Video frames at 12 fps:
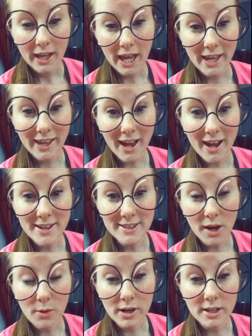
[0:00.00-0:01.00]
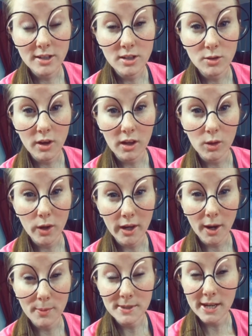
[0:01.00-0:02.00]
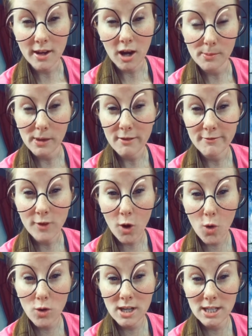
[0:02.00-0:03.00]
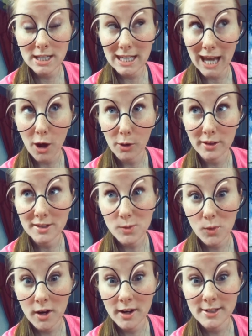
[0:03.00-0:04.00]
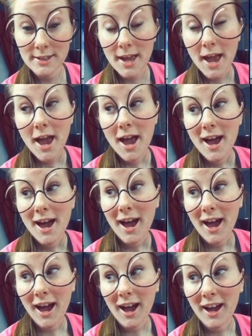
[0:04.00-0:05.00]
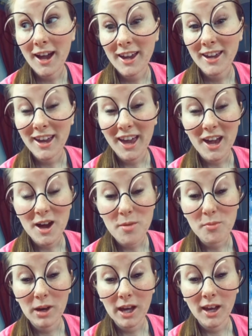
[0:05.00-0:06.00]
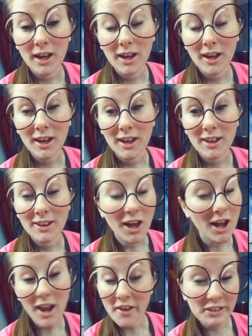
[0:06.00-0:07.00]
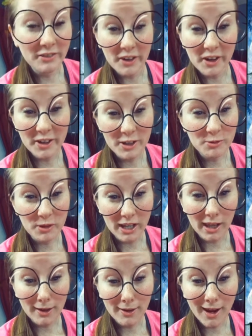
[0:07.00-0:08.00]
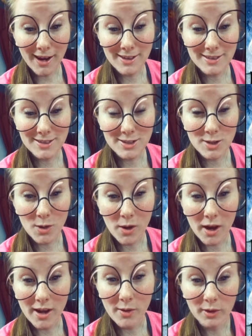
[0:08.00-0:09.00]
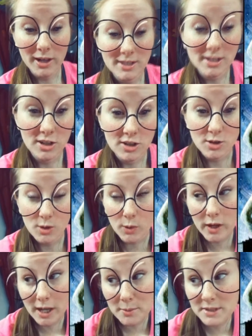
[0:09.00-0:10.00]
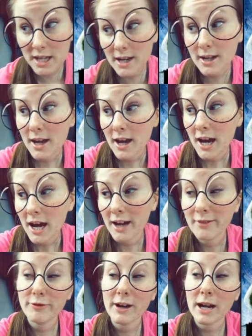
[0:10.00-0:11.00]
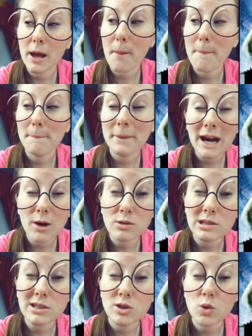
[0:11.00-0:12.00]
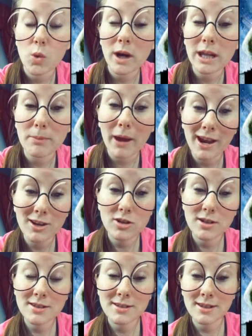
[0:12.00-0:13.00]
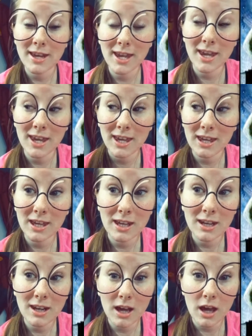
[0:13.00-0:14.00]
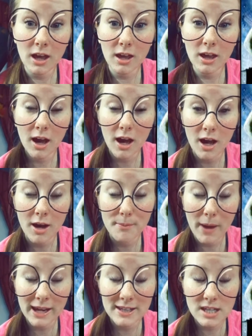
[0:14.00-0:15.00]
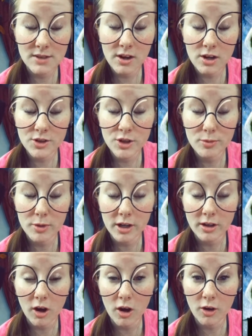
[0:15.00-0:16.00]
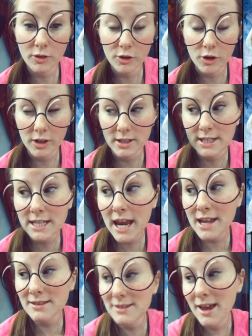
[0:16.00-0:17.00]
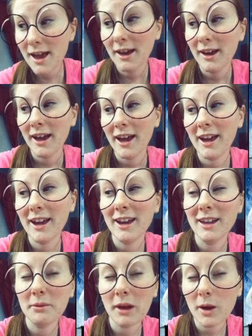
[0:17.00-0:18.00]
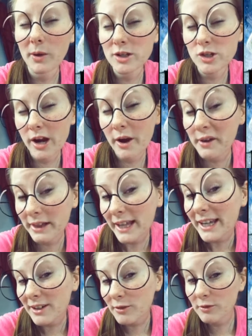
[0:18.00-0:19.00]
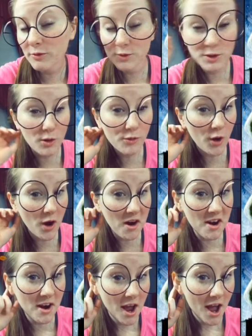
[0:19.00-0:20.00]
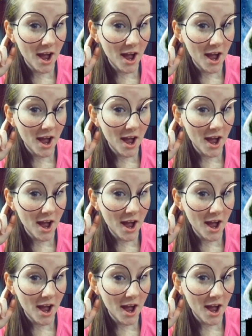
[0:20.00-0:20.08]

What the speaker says: Hey guys, I wanted to do a quick update on my phone and see how this works. I am not having a very good reading night, so I wanted to just do a quick update. I've read about 20 pages in Maggie Stiefvater's new book, All the Crooked Saints, and I'm not quite sure how I like it so far.